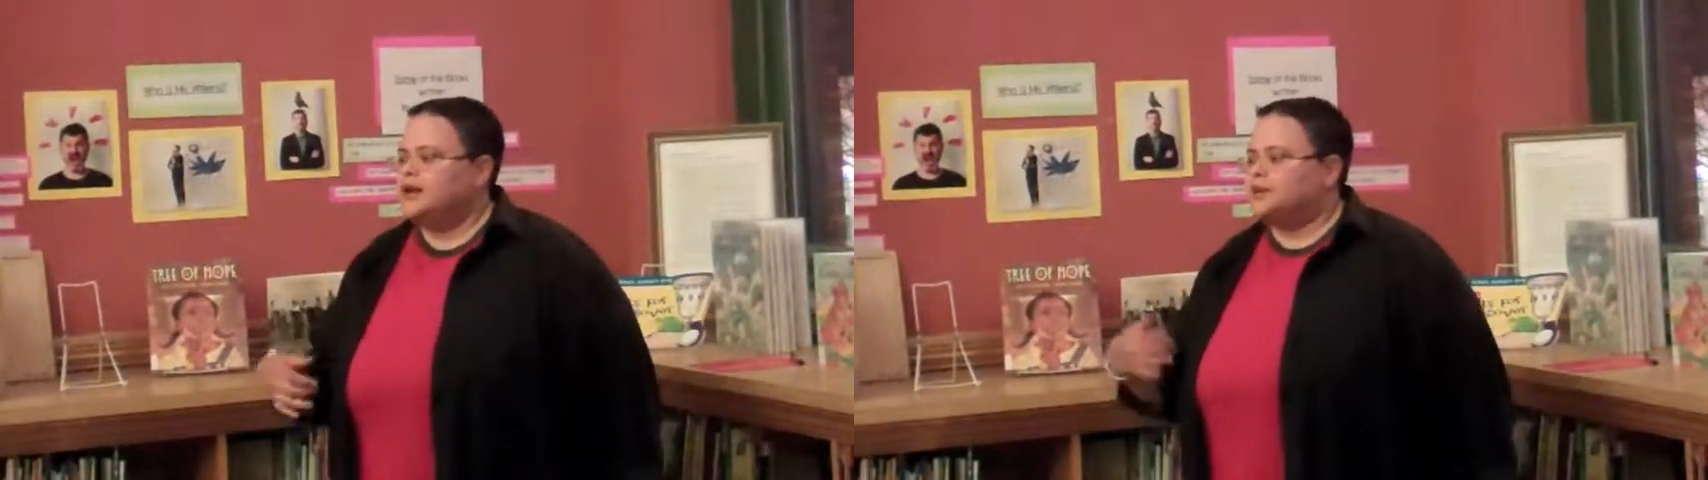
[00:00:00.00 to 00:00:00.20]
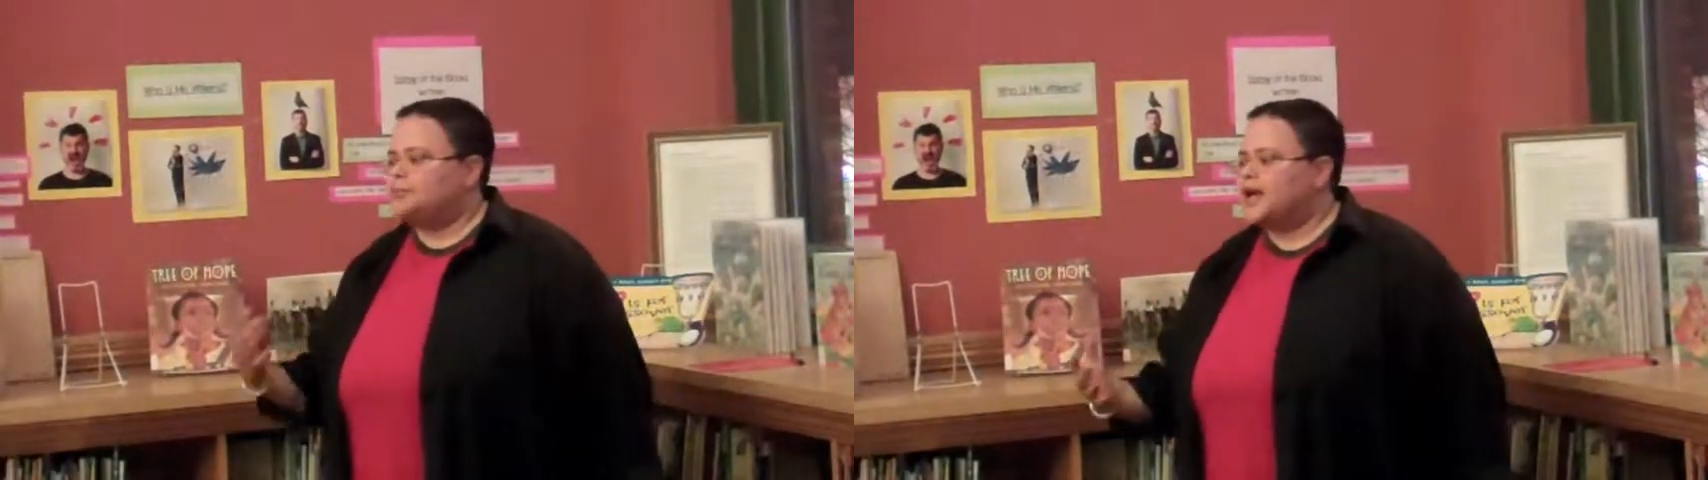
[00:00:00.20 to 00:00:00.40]

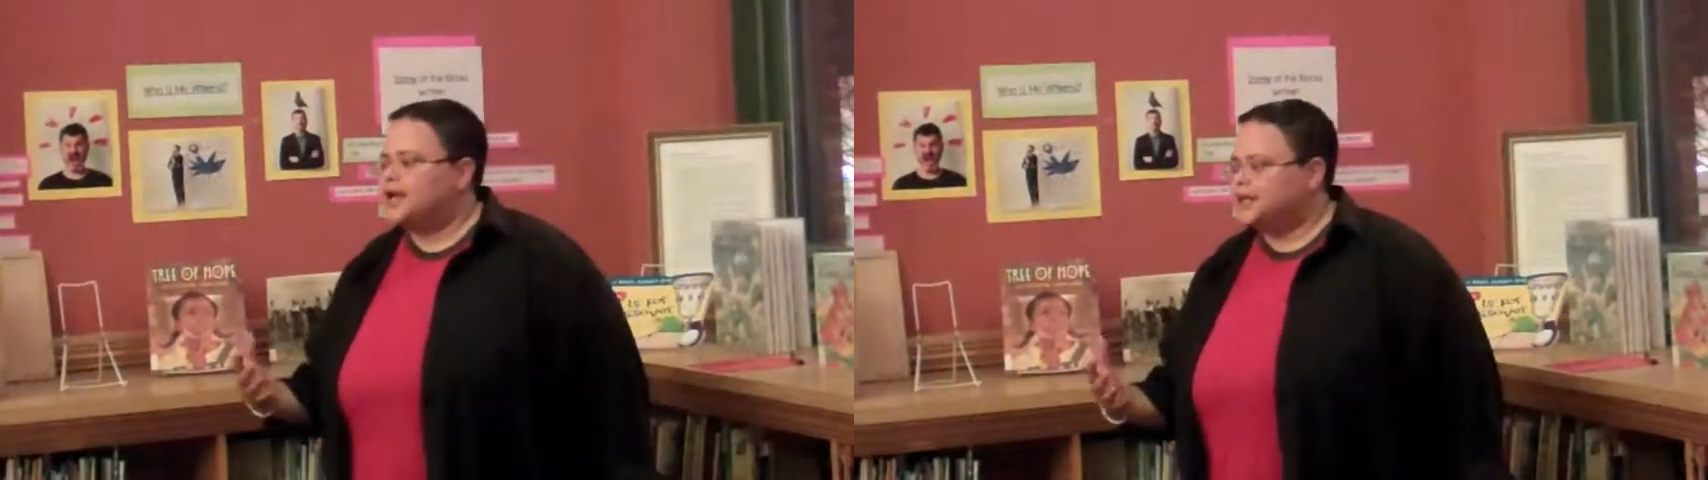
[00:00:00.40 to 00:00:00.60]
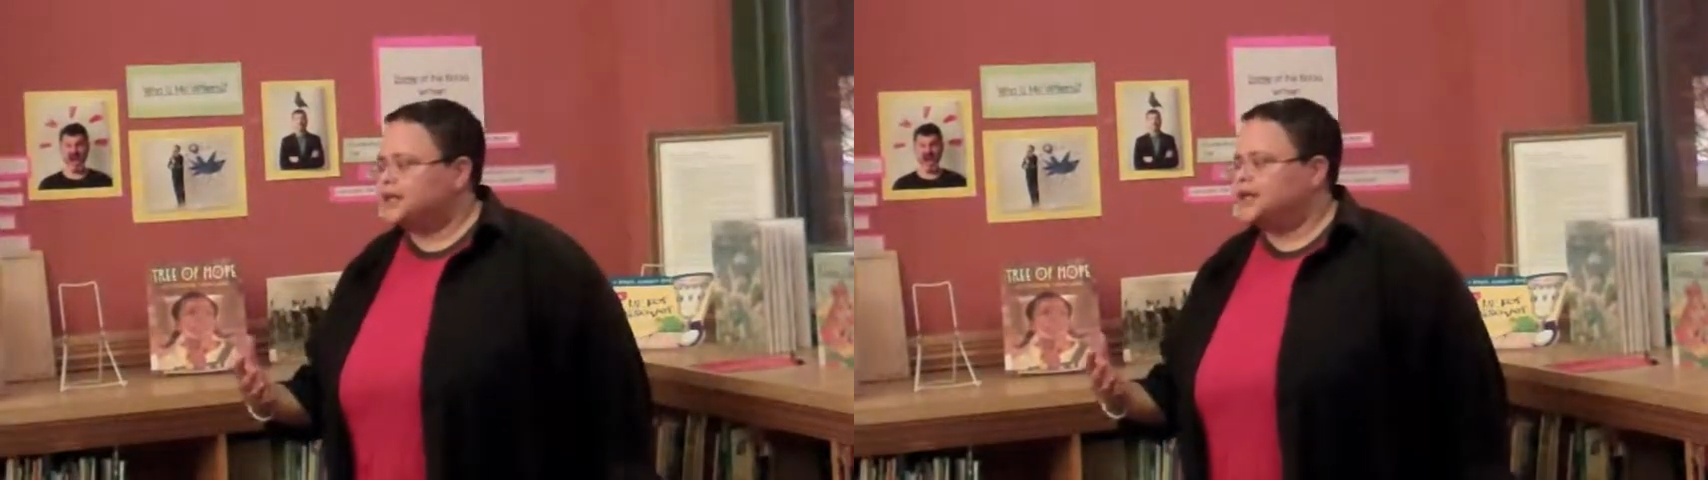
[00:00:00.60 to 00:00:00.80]
I'm
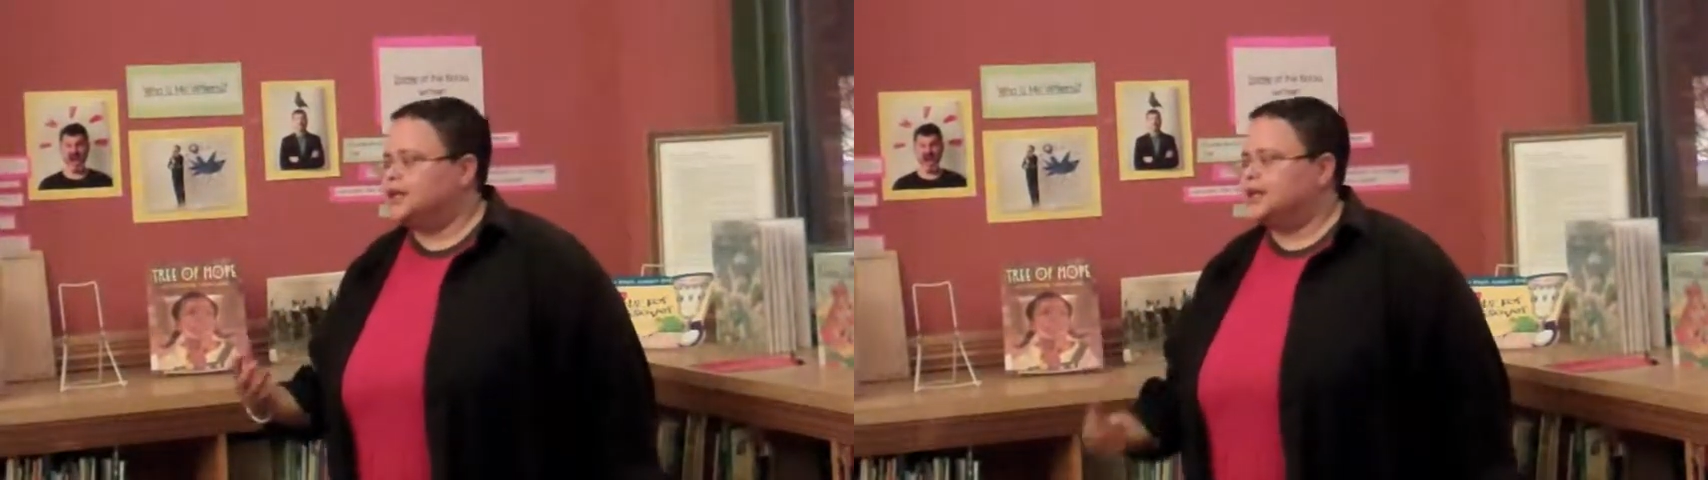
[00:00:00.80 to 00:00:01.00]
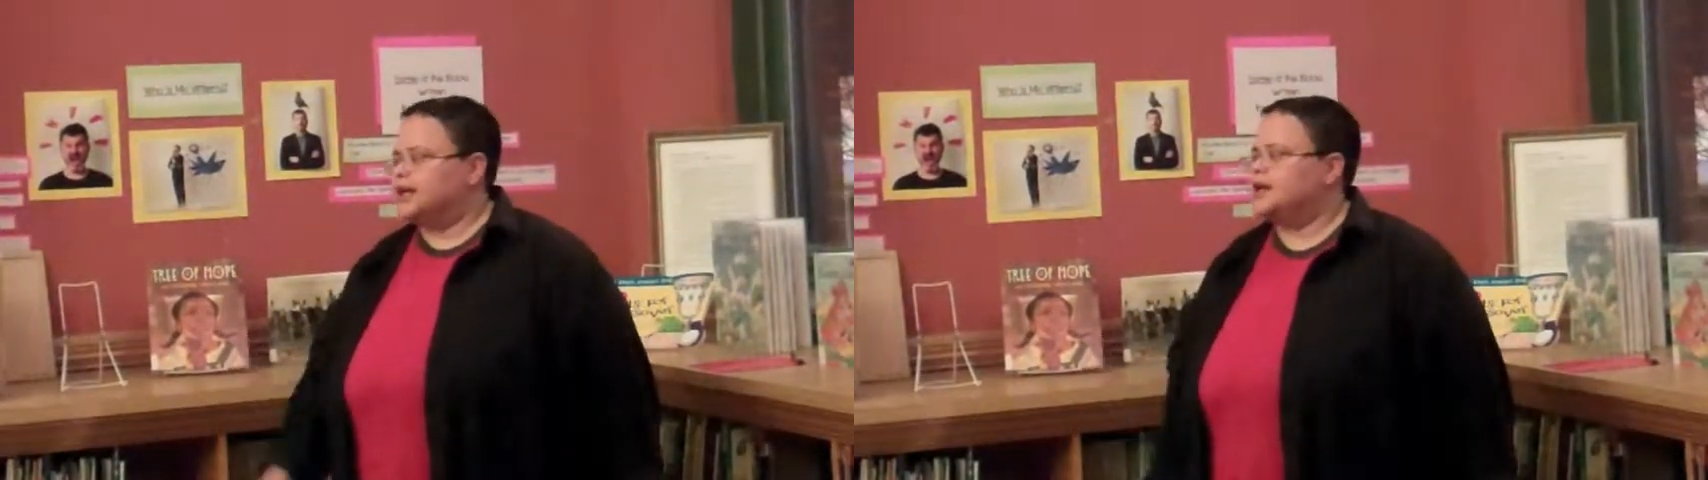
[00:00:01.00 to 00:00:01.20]

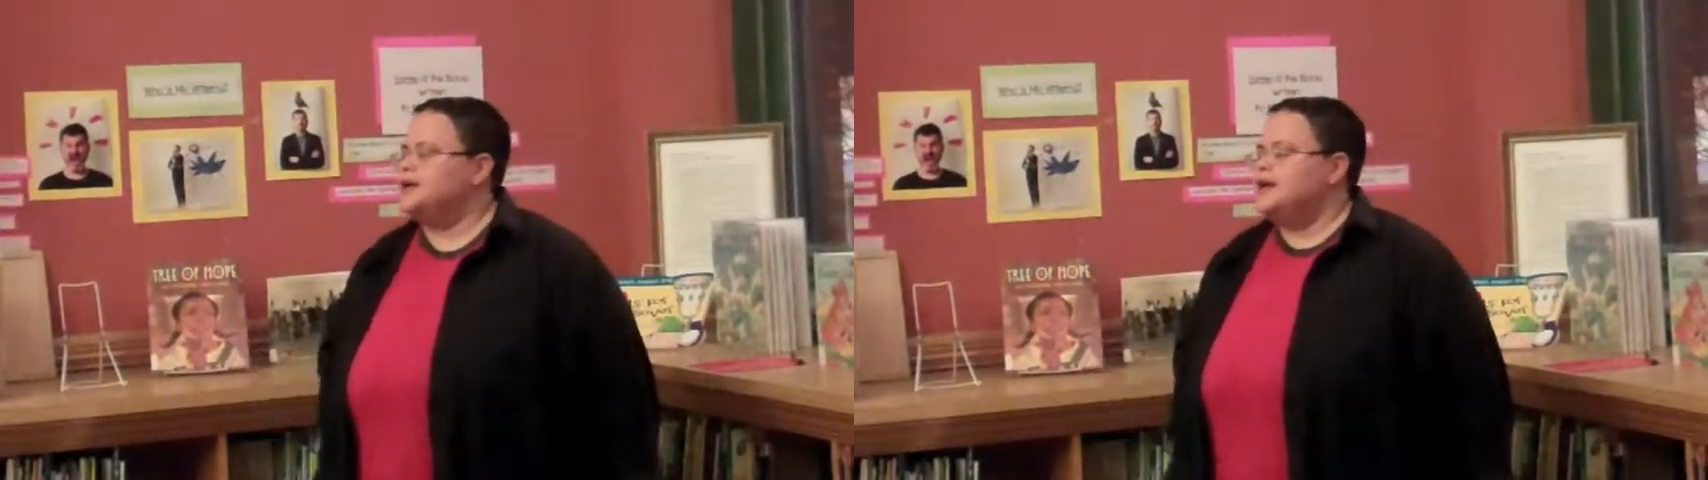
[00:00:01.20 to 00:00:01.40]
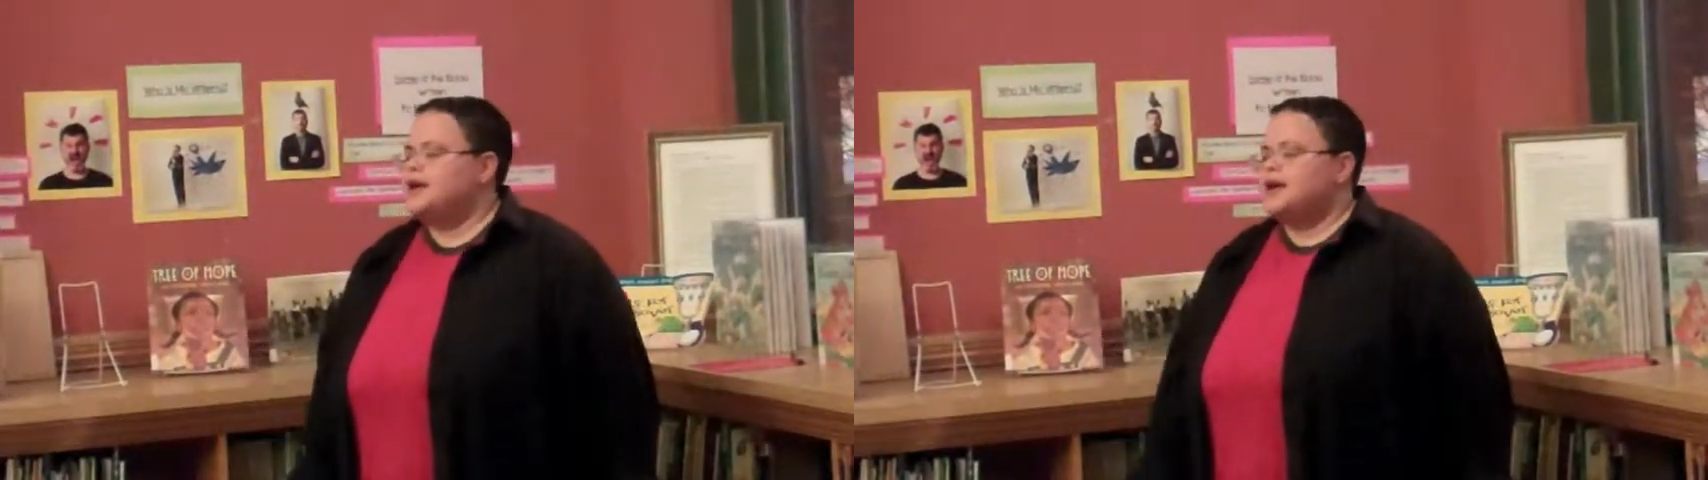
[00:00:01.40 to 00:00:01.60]
panicking,
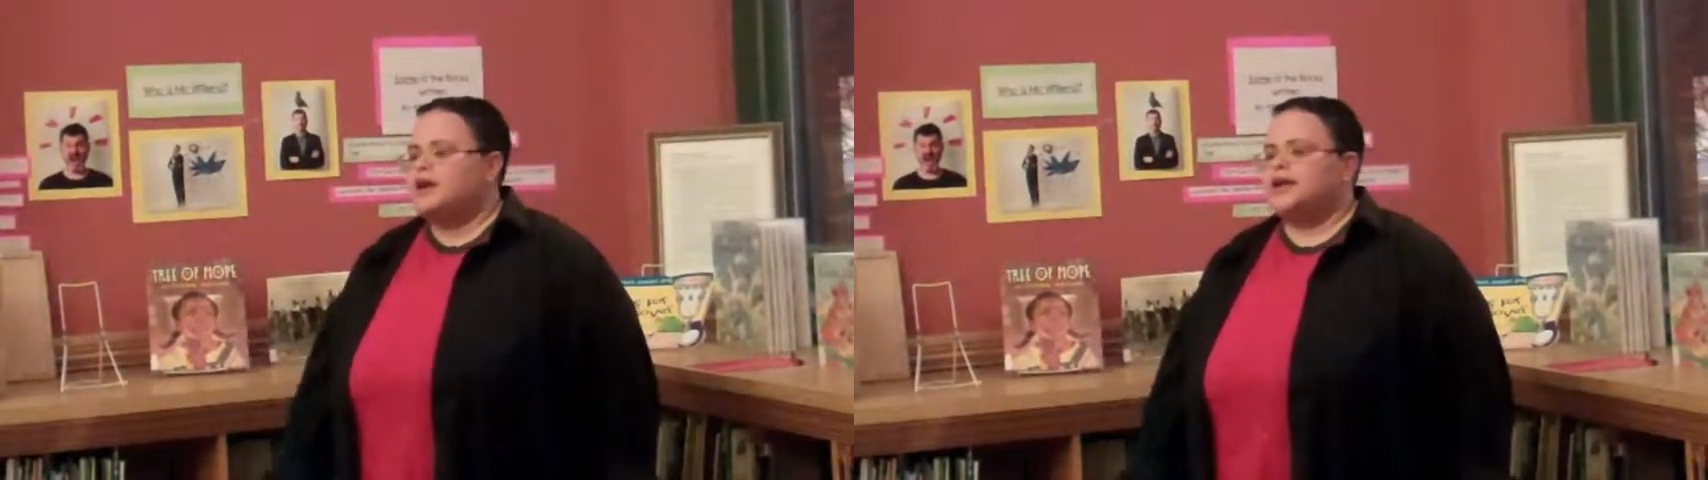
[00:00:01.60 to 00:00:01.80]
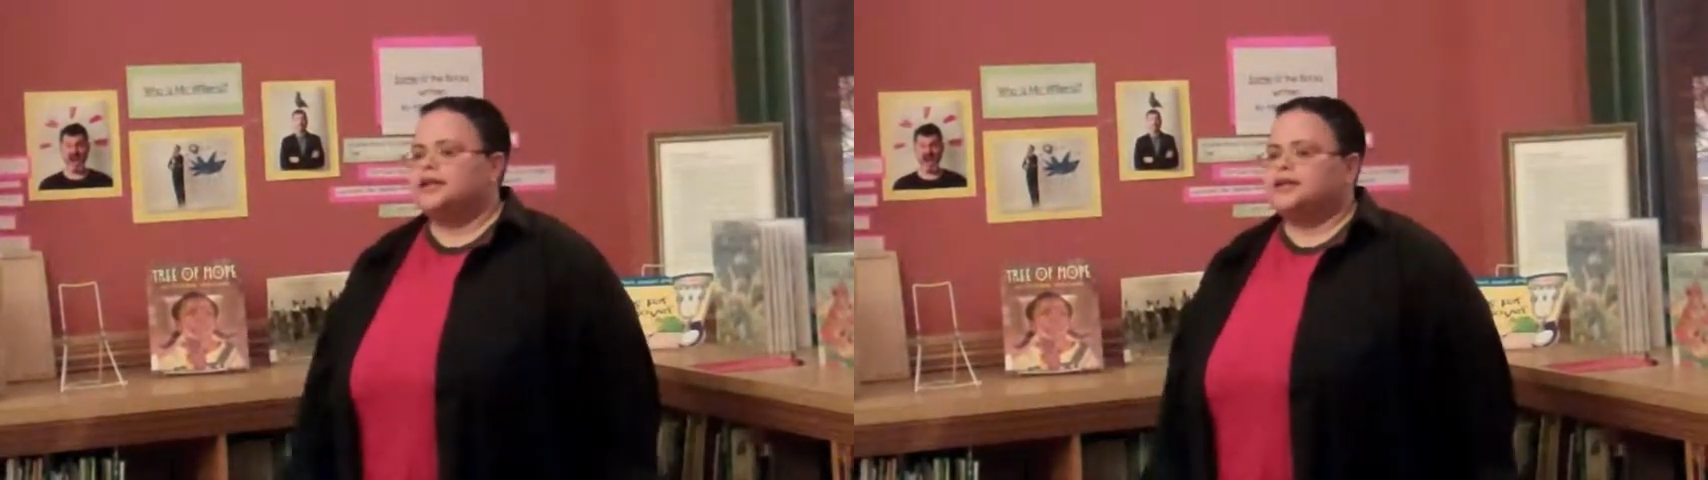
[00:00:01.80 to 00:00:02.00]

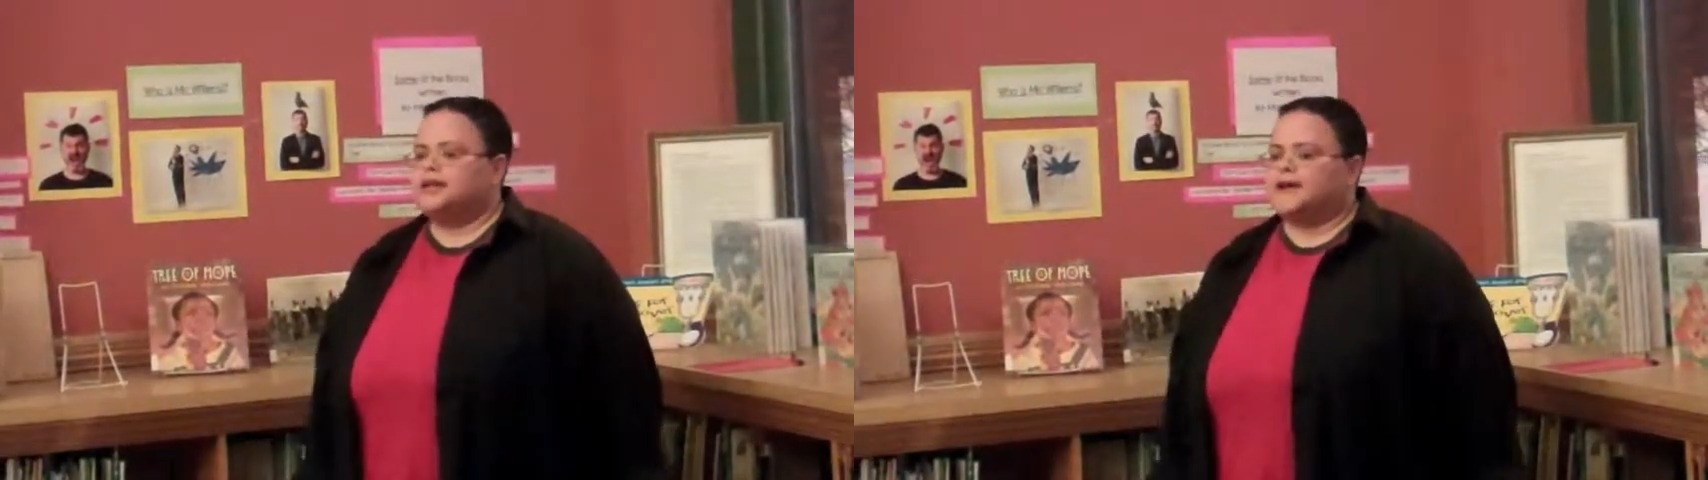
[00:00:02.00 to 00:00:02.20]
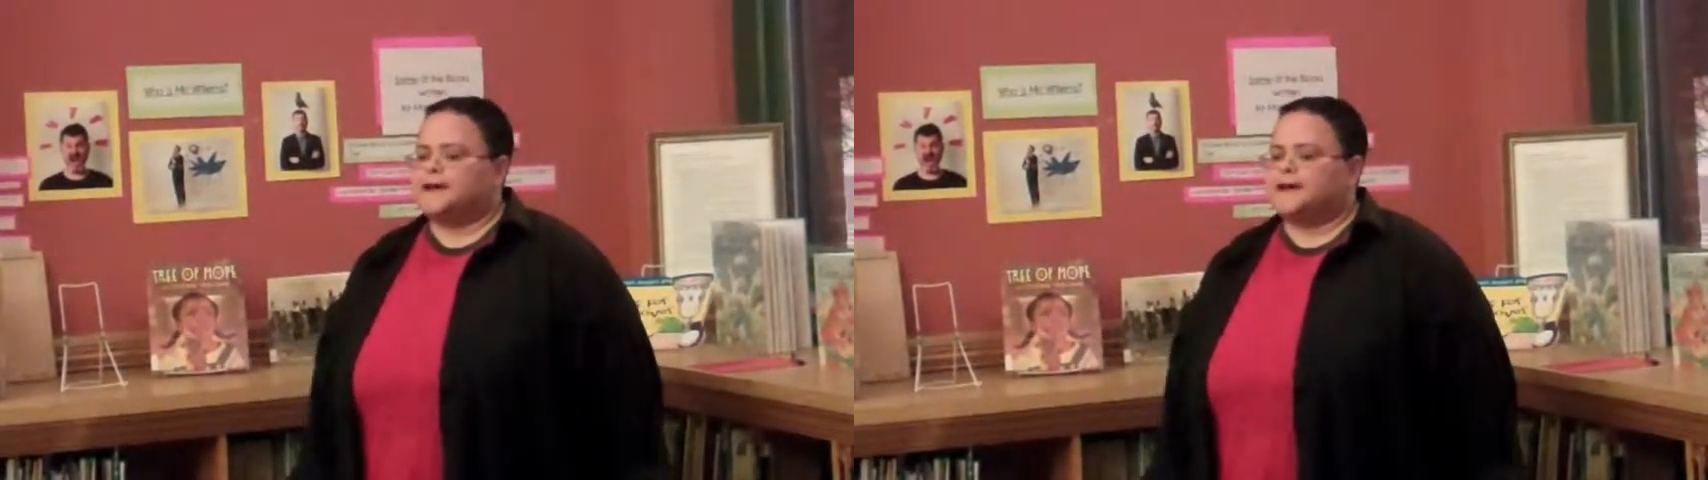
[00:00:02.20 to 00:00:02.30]
and